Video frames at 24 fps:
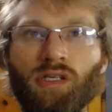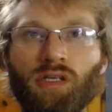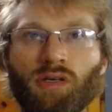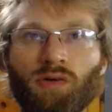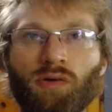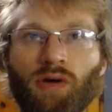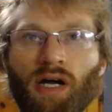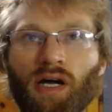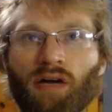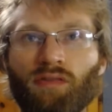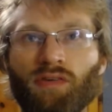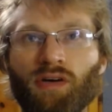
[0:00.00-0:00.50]

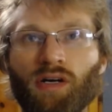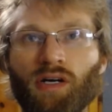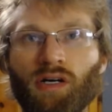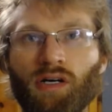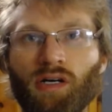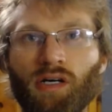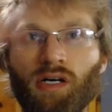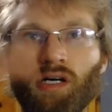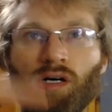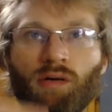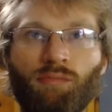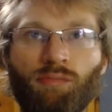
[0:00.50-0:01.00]
have
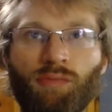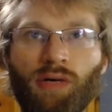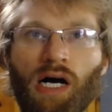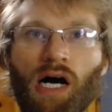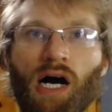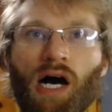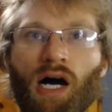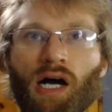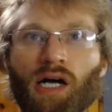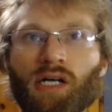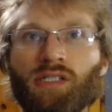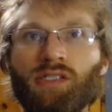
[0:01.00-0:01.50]
a
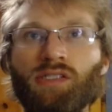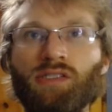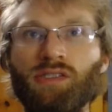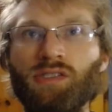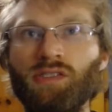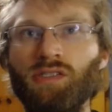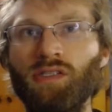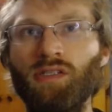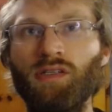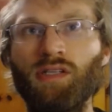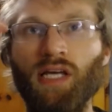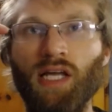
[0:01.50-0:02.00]

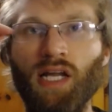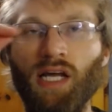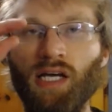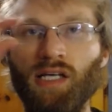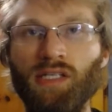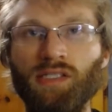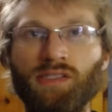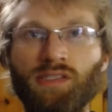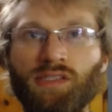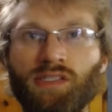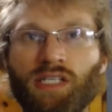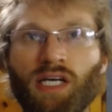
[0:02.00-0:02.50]
box that
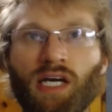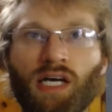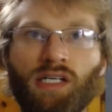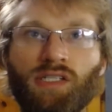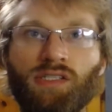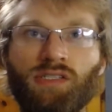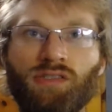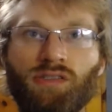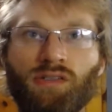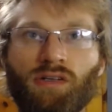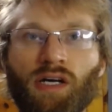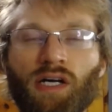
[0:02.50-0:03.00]
has
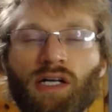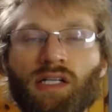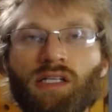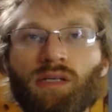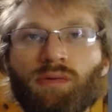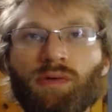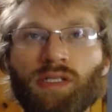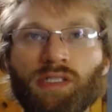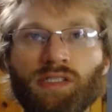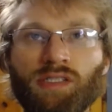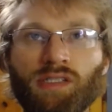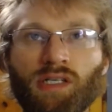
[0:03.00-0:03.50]
text or
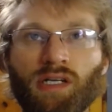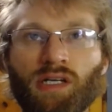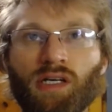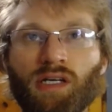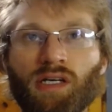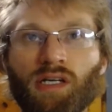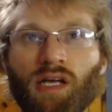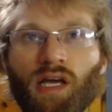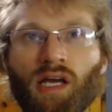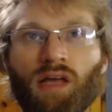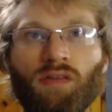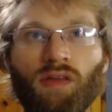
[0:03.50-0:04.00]
elements in
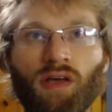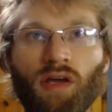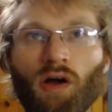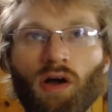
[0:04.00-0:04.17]
it and they